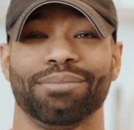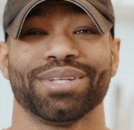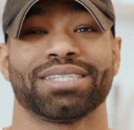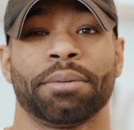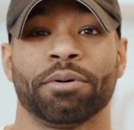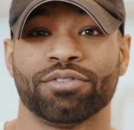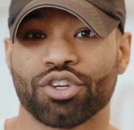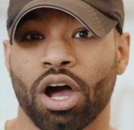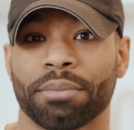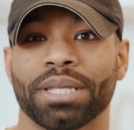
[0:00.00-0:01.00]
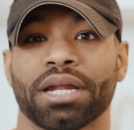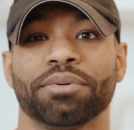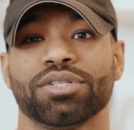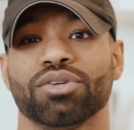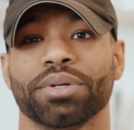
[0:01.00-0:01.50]
The type of job that I
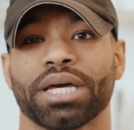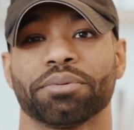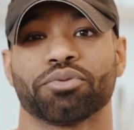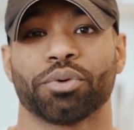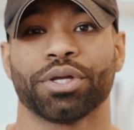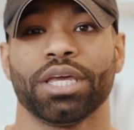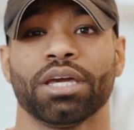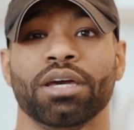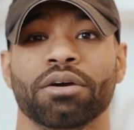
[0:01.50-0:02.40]
was doing, I was working